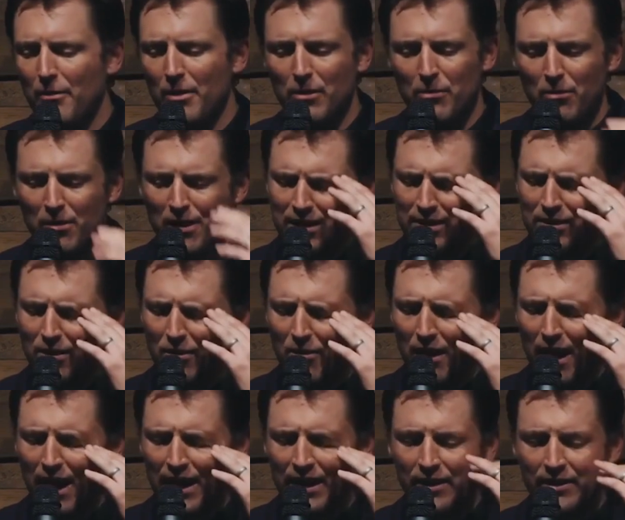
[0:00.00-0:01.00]
like, what is
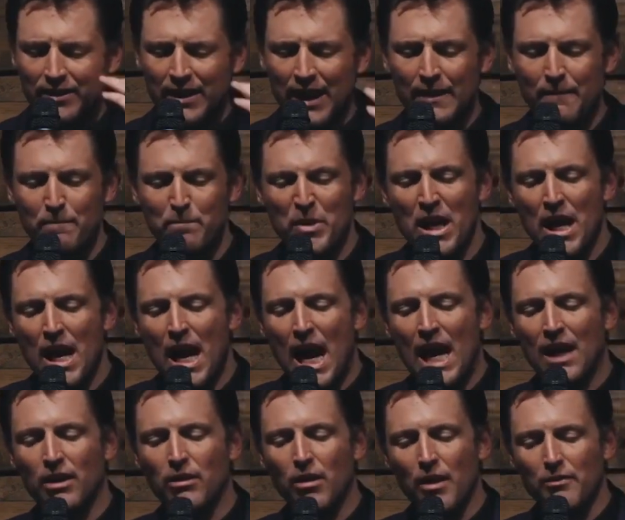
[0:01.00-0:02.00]
going on here? And then
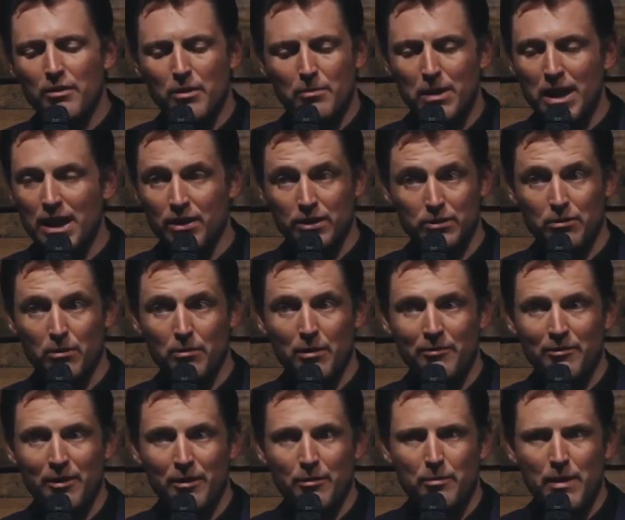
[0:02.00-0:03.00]
I love the Beatles, one of
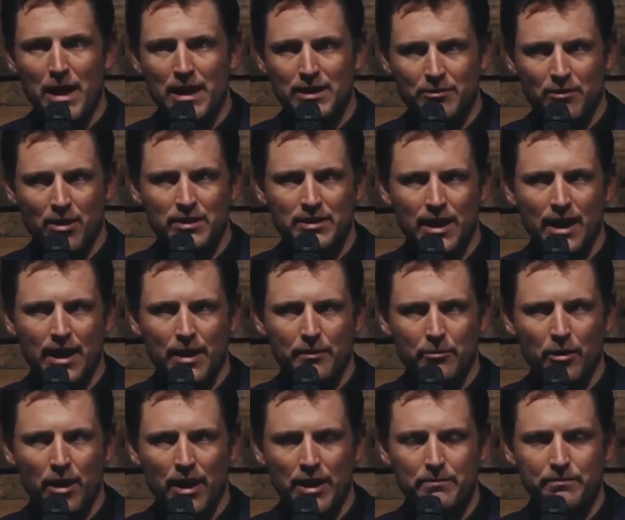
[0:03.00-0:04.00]
my favorite bands of all
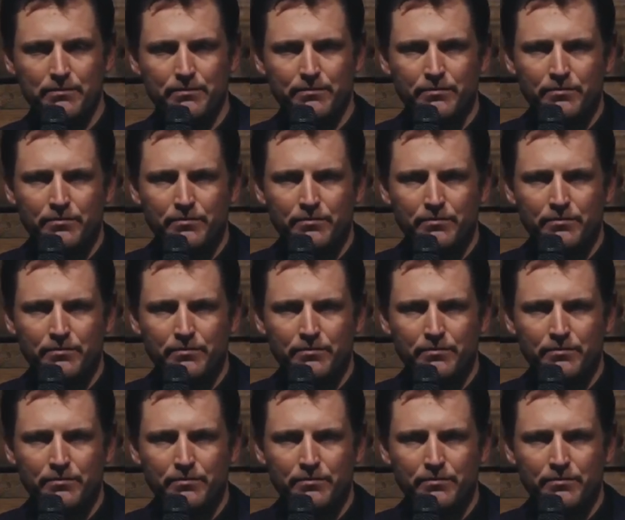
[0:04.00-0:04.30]
time, right?